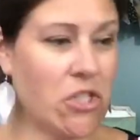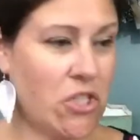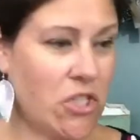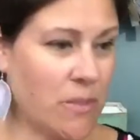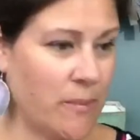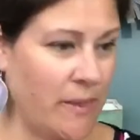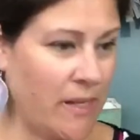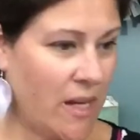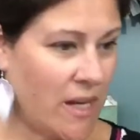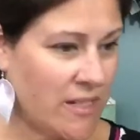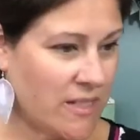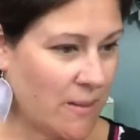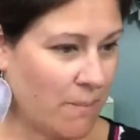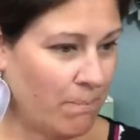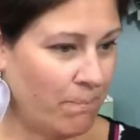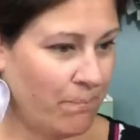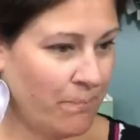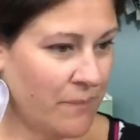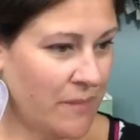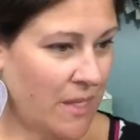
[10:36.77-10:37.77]
She's going to be awesome.
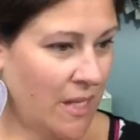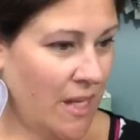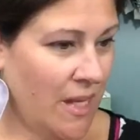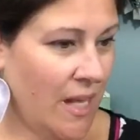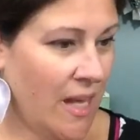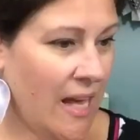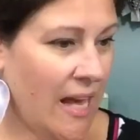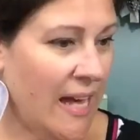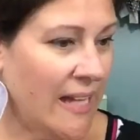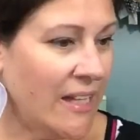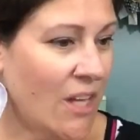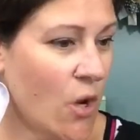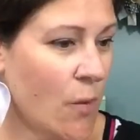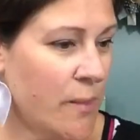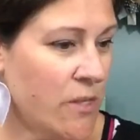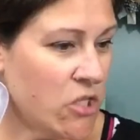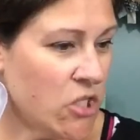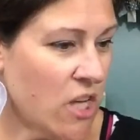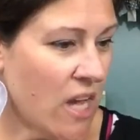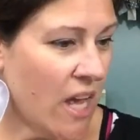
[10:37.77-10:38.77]
Hello,
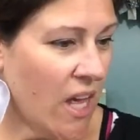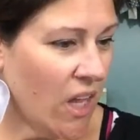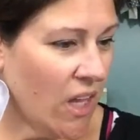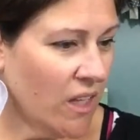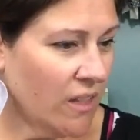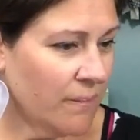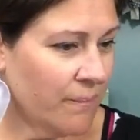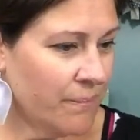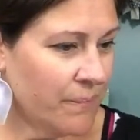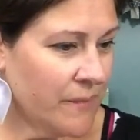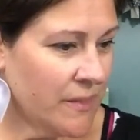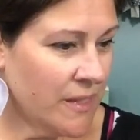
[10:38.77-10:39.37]
Michelle.